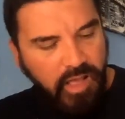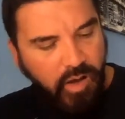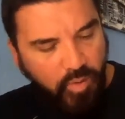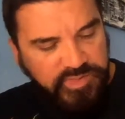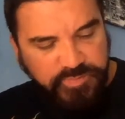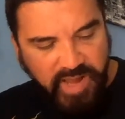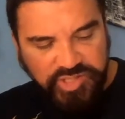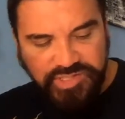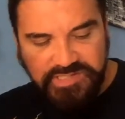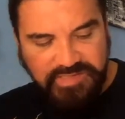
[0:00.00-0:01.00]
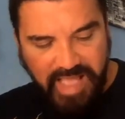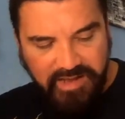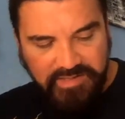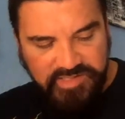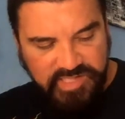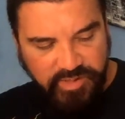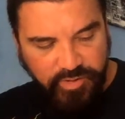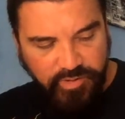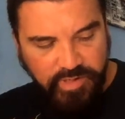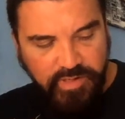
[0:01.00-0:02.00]
A home inspection is not
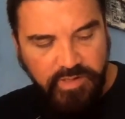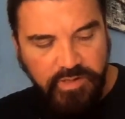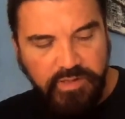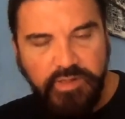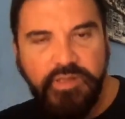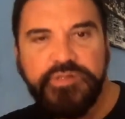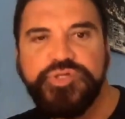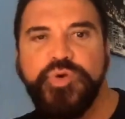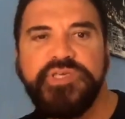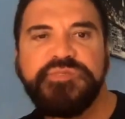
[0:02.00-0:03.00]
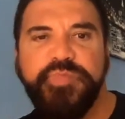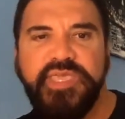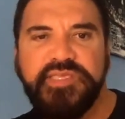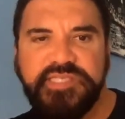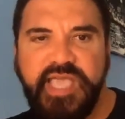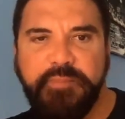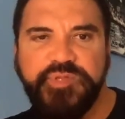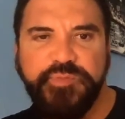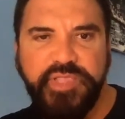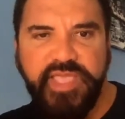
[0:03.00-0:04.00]
considered, choice B is the
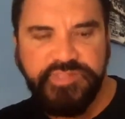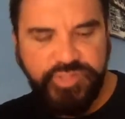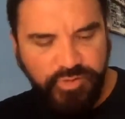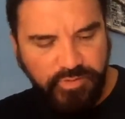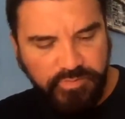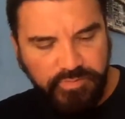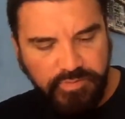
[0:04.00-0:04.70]
optimal answer.